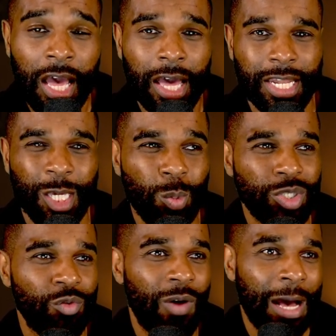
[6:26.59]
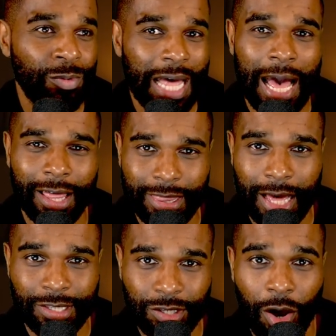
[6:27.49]
and he was around at
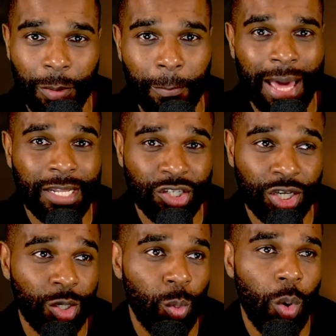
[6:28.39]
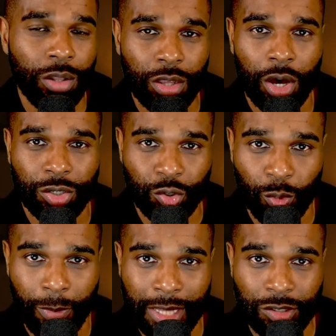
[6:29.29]
that time managing one Nigel
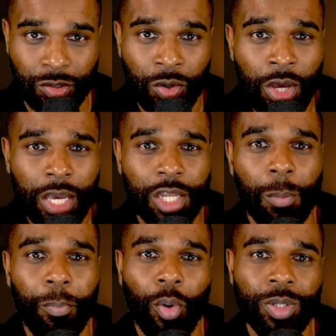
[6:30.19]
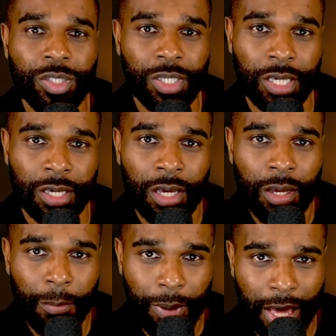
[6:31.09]
Mansell in appointing
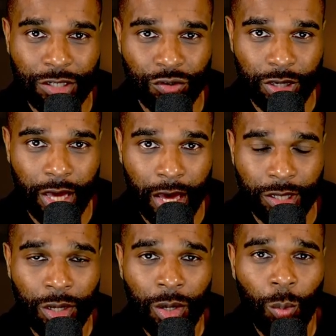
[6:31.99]
Patrick Head.